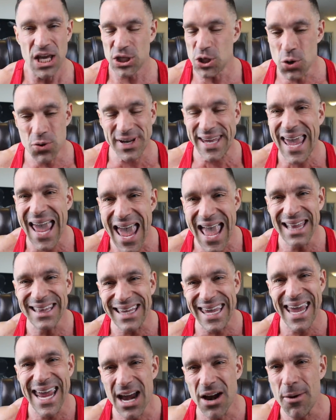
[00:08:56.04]
You can't
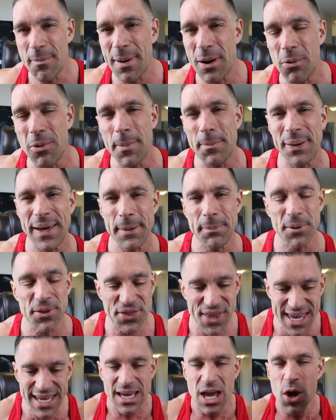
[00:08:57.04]
care about what people
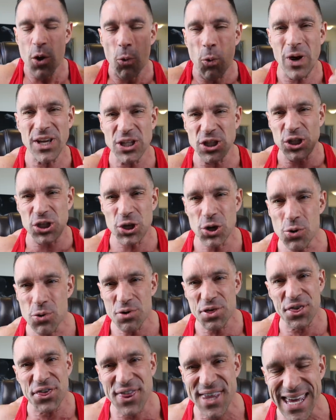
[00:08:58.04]
think. What
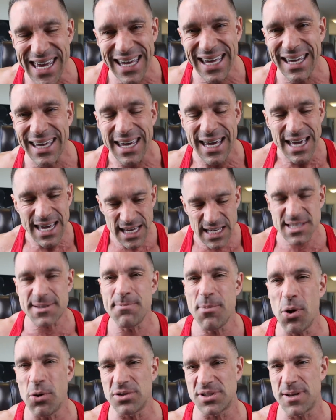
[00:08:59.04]
you think is
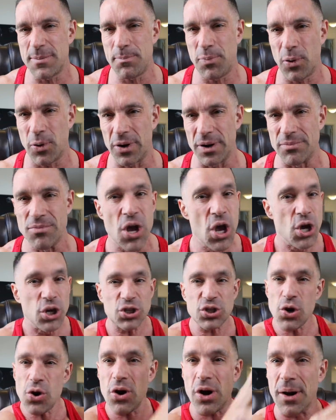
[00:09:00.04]
most important.
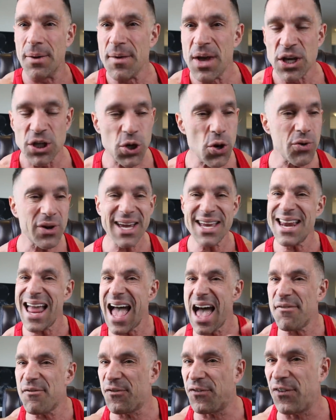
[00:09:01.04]
Sure, you can
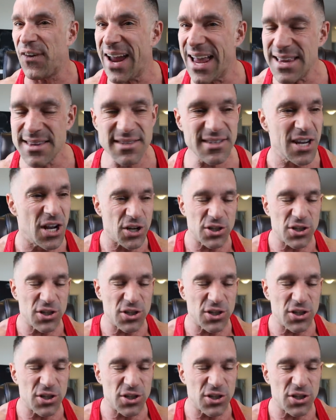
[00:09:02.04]
have friends,